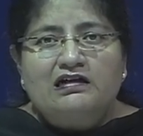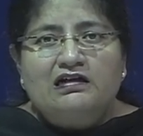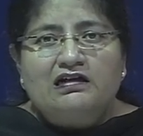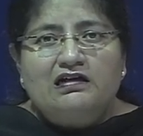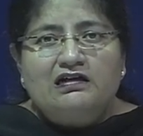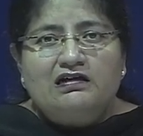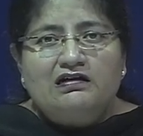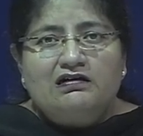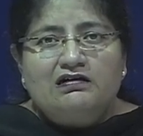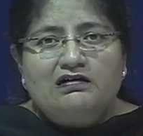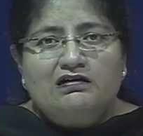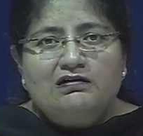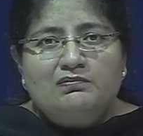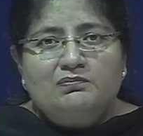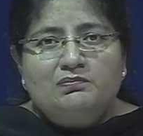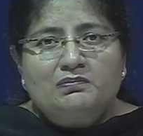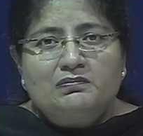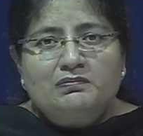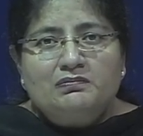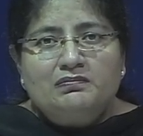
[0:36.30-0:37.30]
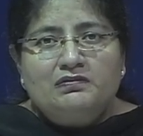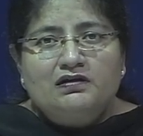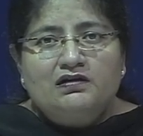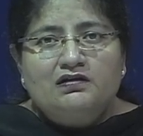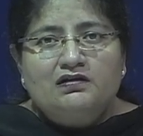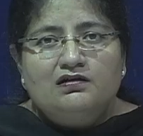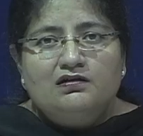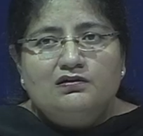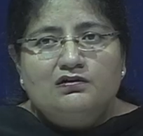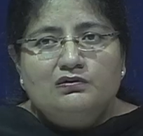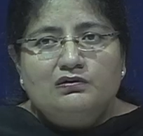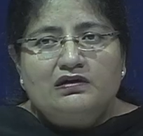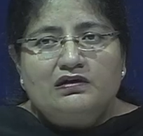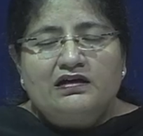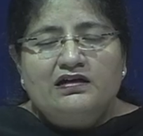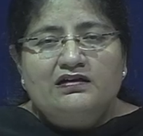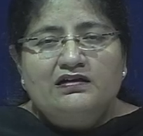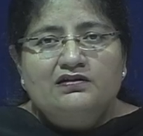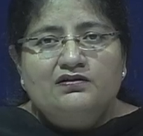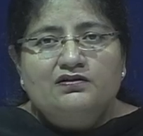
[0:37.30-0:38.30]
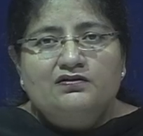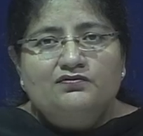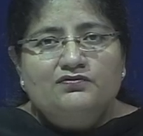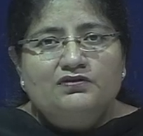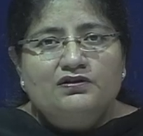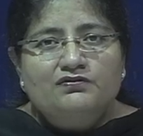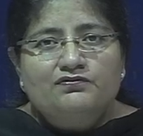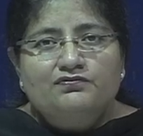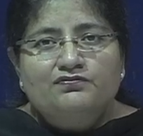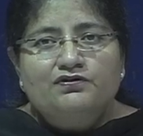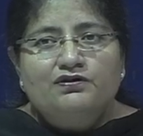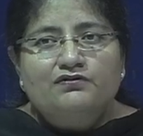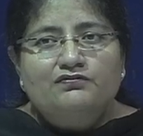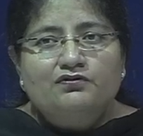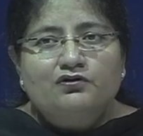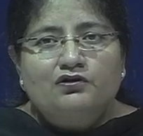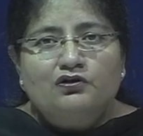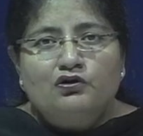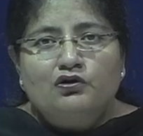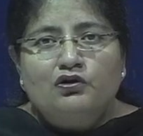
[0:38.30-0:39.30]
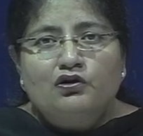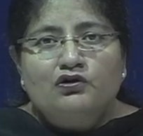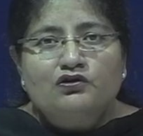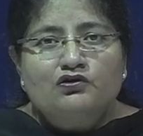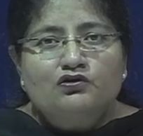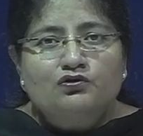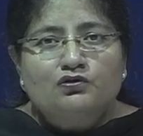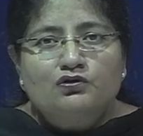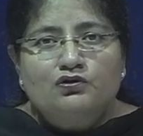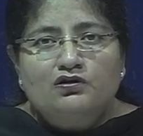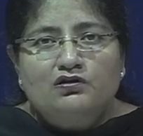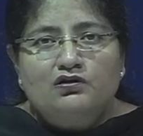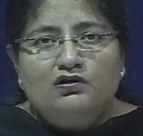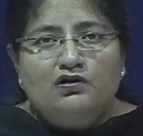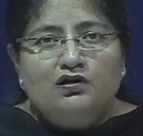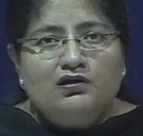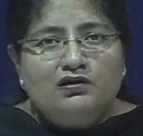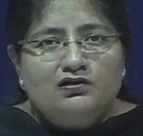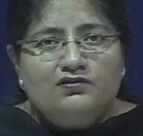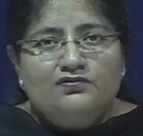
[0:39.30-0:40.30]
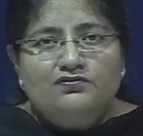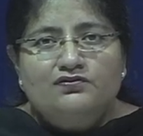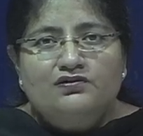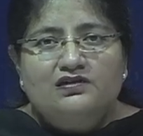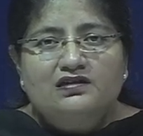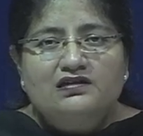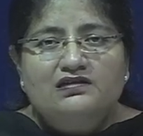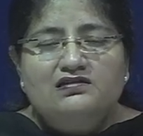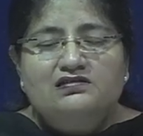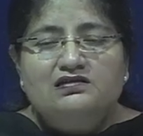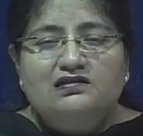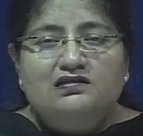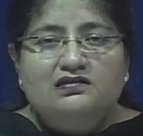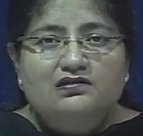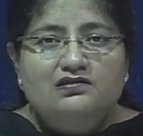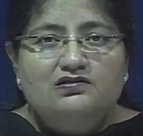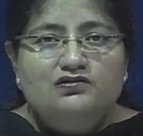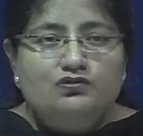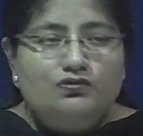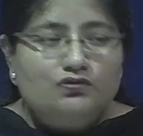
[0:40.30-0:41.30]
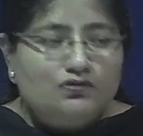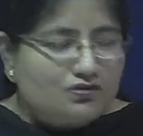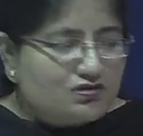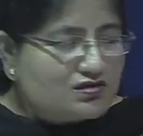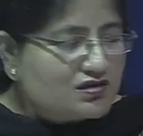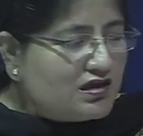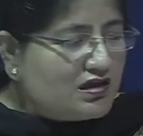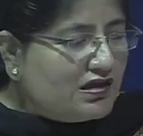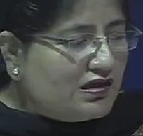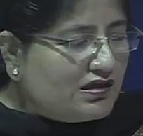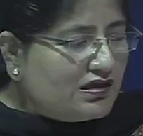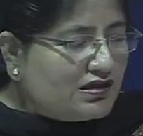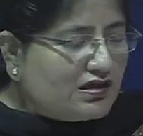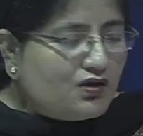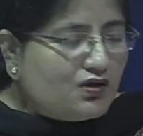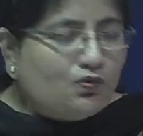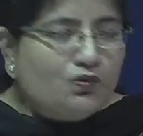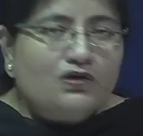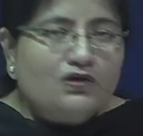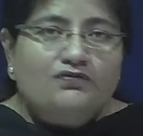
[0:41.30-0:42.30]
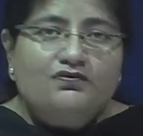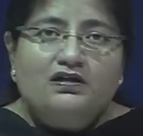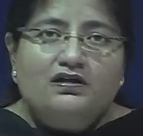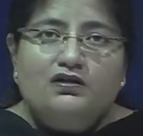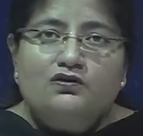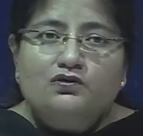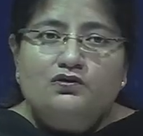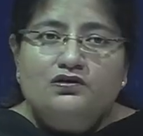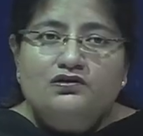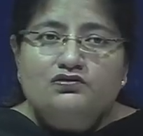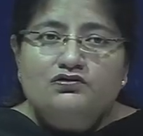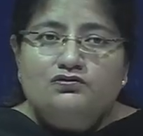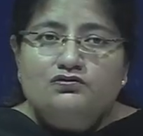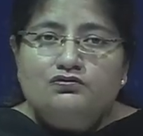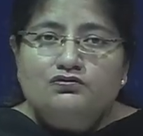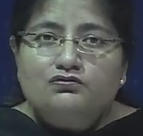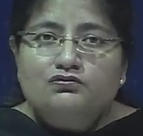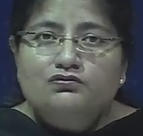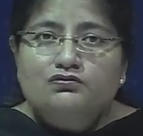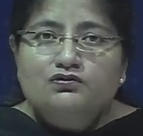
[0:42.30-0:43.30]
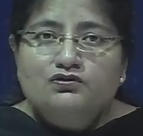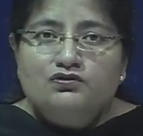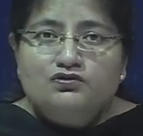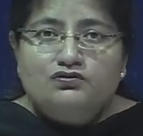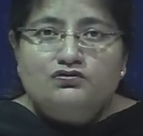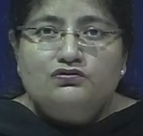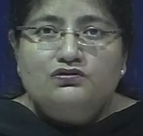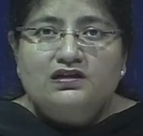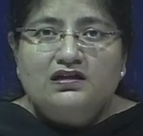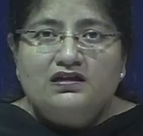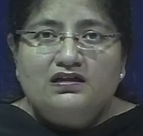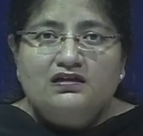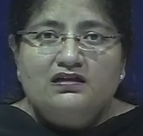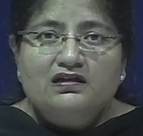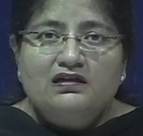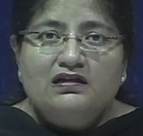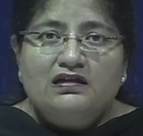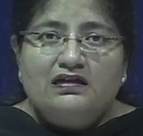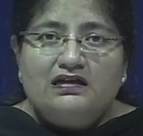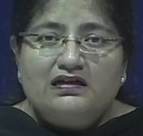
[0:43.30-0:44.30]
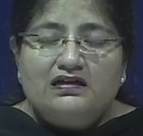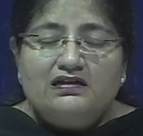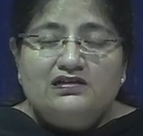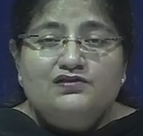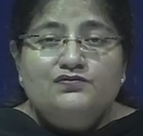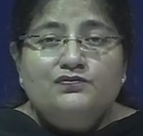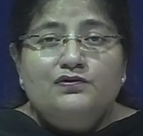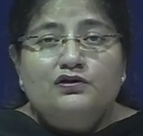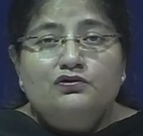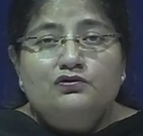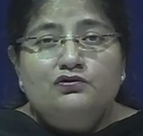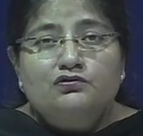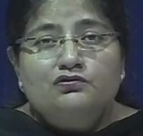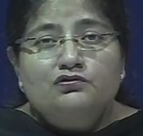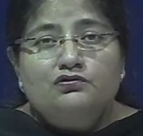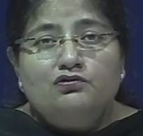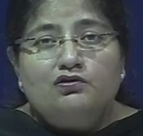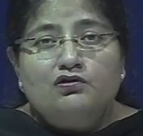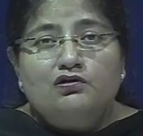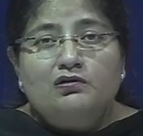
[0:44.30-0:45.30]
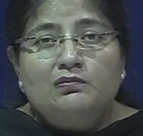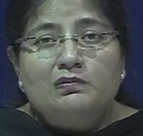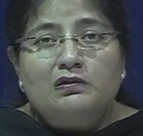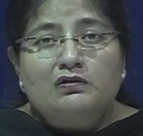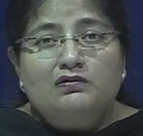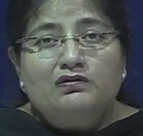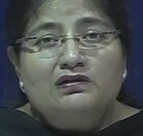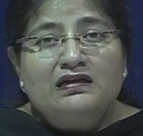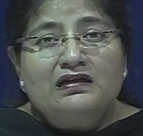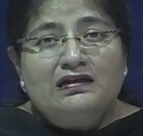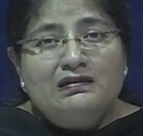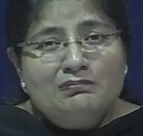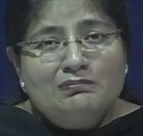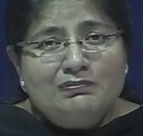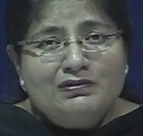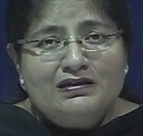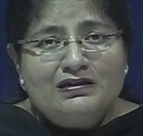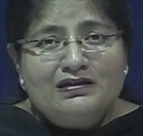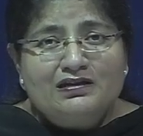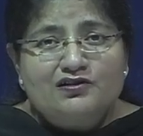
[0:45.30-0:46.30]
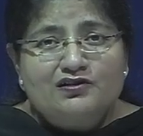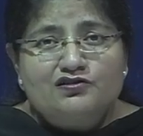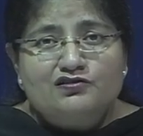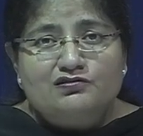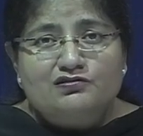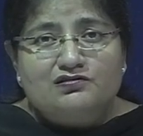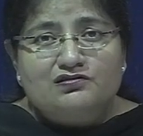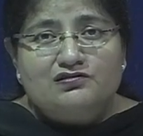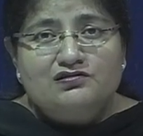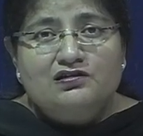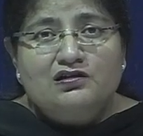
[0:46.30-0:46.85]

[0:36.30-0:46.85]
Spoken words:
and we've gone through a lot of things in this course. Now what we are going to do today is we are going to talk about the implications